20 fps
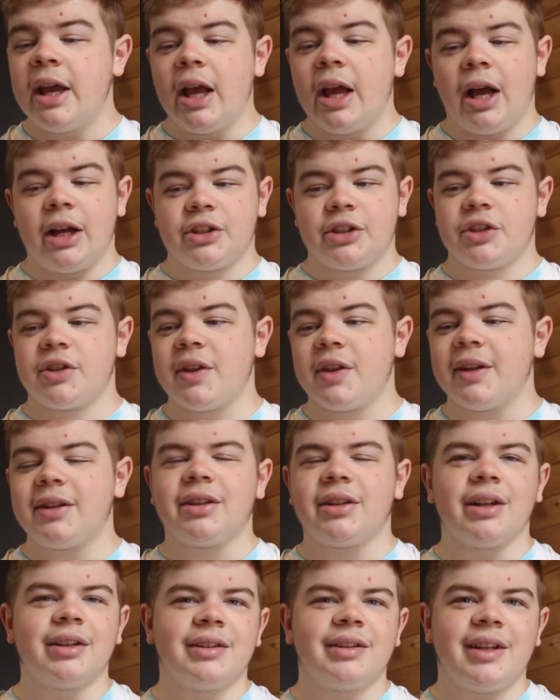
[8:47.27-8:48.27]
I just think
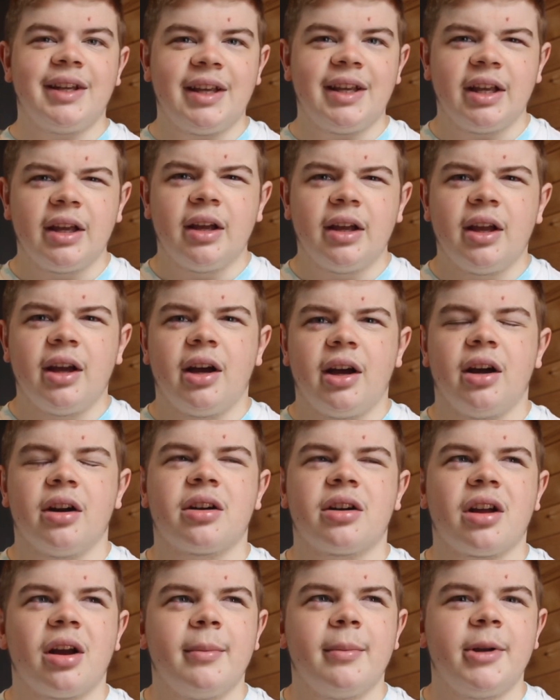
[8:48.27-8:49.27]
Dundee are
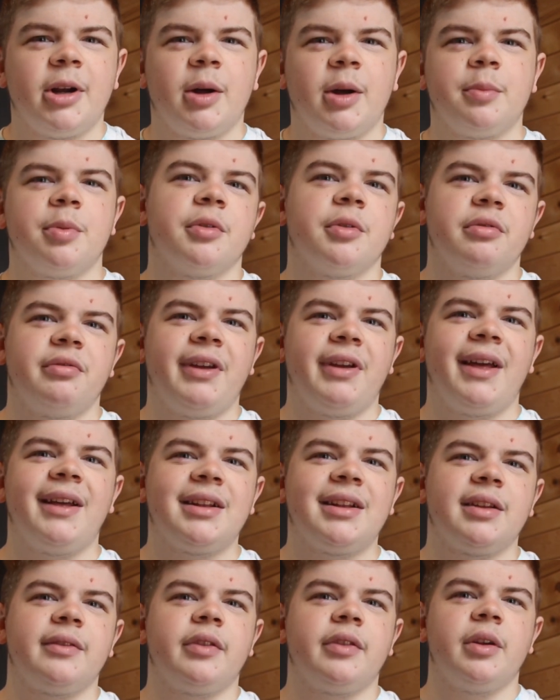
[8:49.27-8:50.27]
coming up
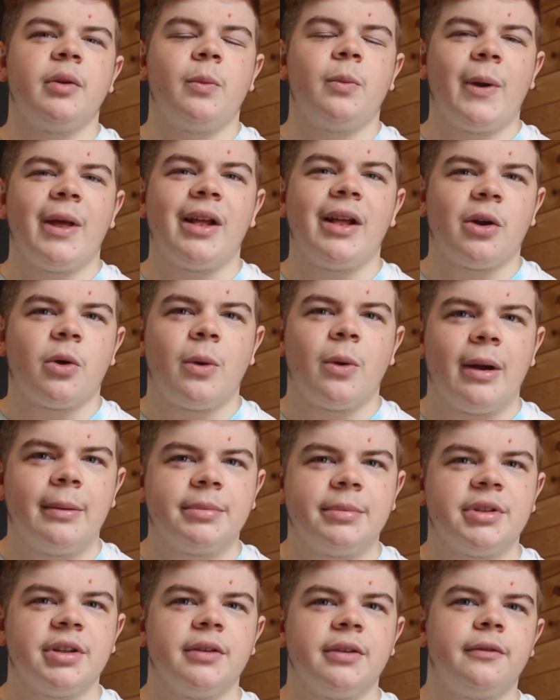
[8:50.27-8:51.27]
relatively well
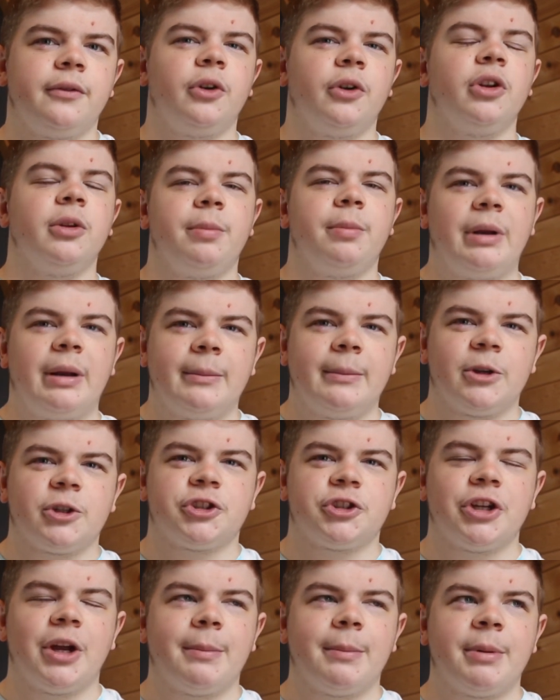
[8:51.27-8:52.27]
equipped for the
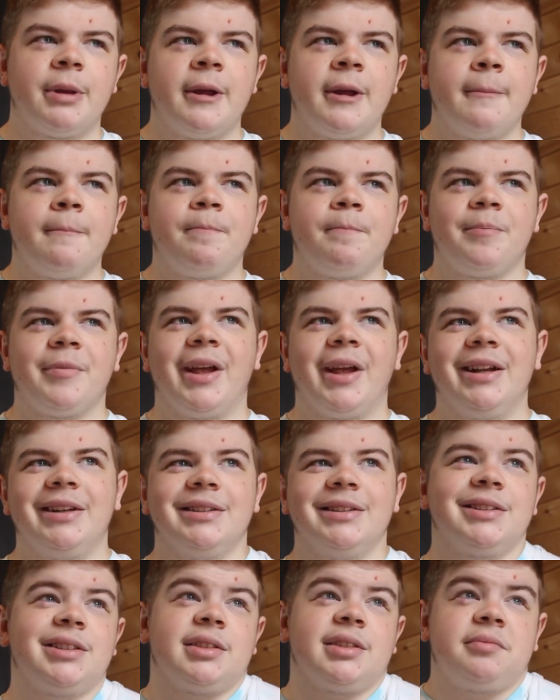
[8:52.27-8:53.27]
Premiership,
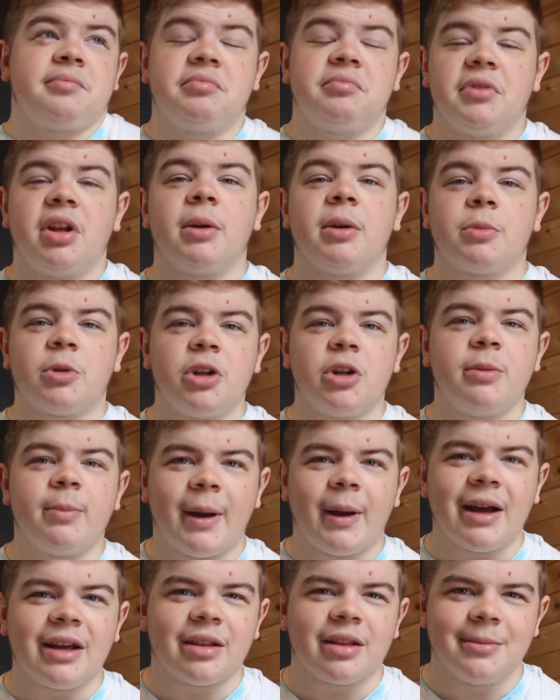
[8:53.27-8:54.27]
and I'm going to
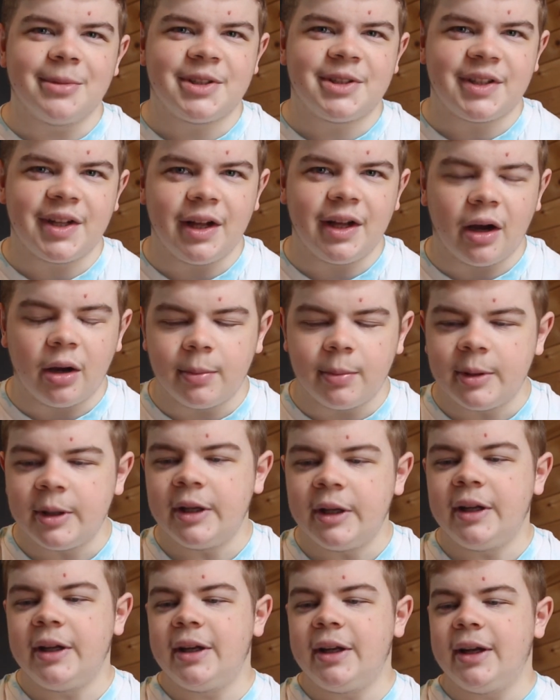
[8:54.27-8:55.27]
back them to stay up.
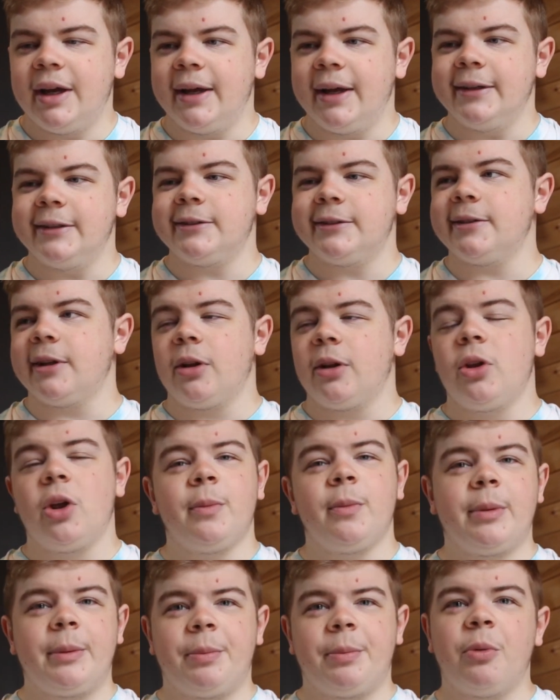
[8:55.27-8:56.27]
And a lot of
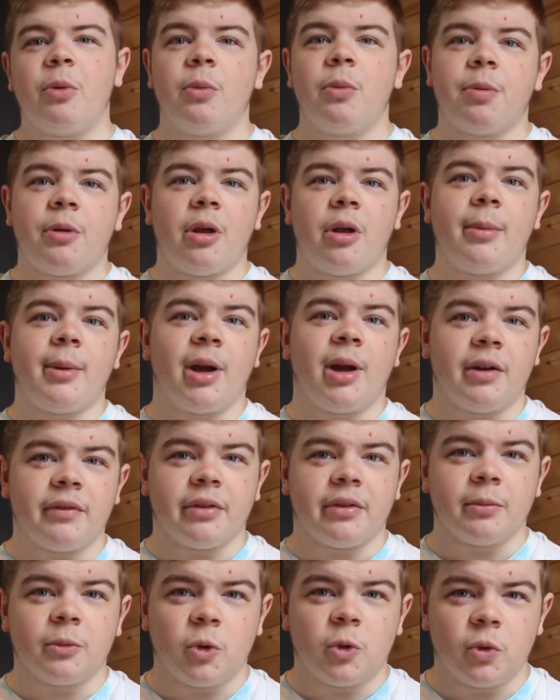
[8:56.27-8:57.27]
people will probably have
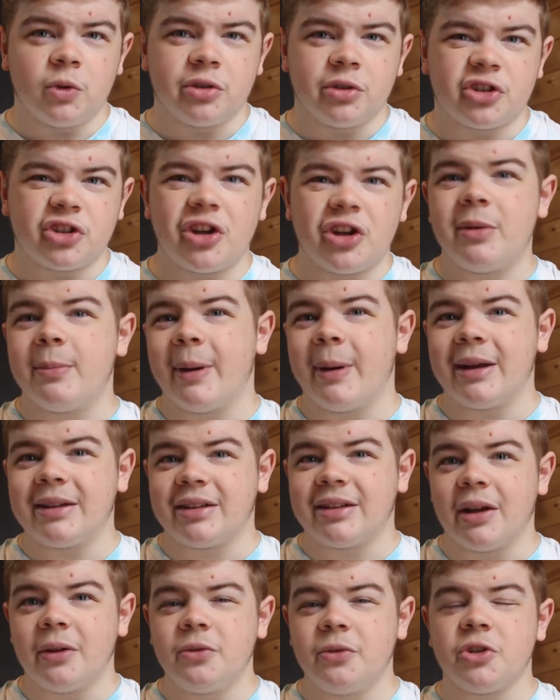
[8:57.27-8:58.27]
them going straight back
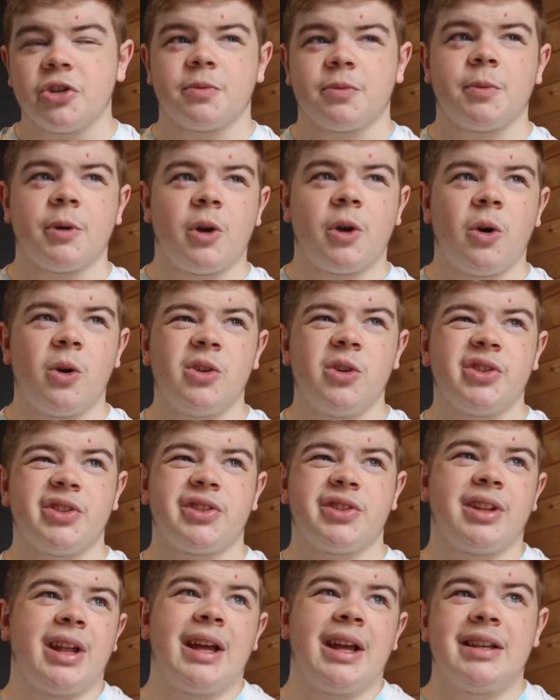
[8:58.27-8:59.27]
down just because
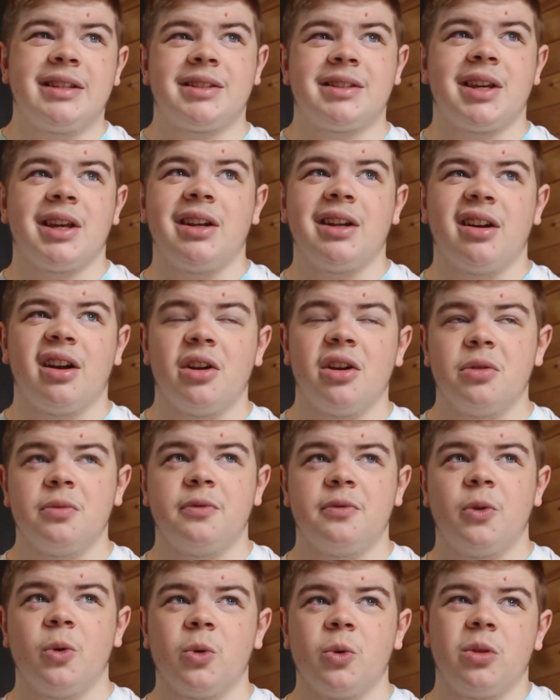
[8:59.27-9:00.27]
that is kind of how
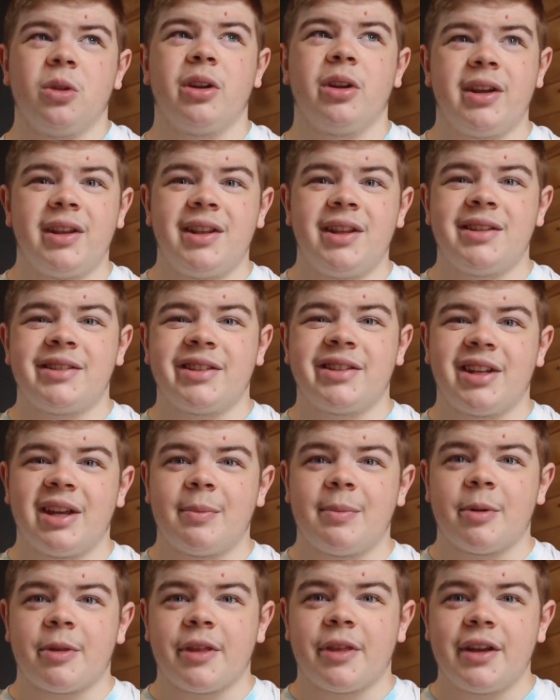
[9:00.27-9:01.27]
folk look at these type
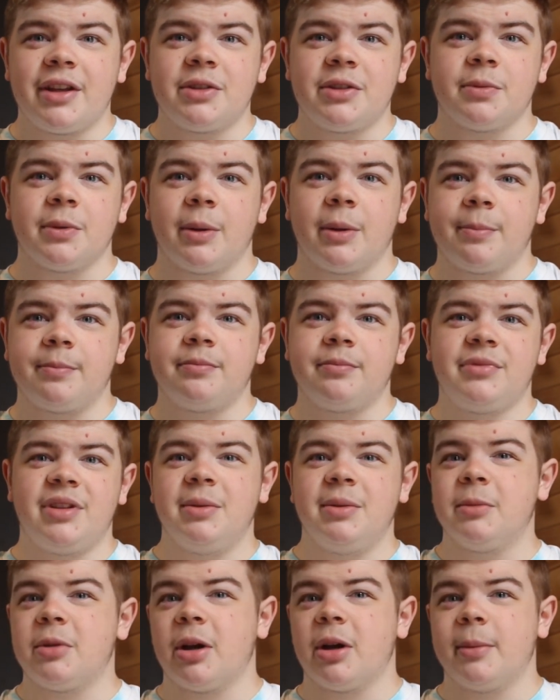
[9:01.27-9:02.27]
of things, with a
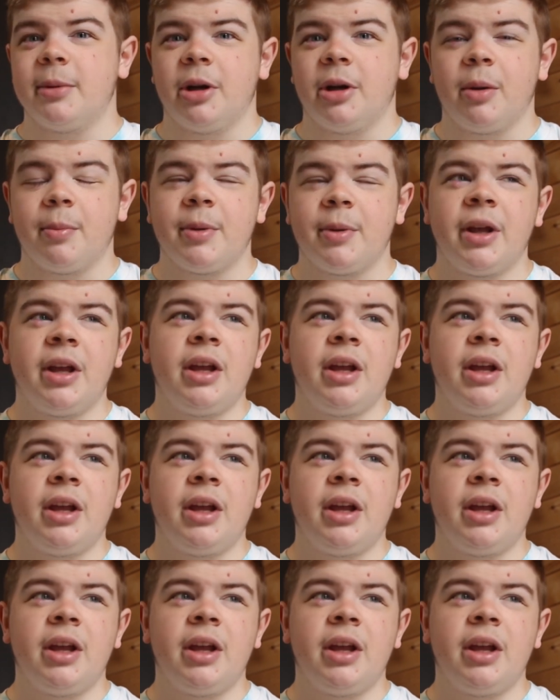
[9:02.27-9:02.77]
team coming up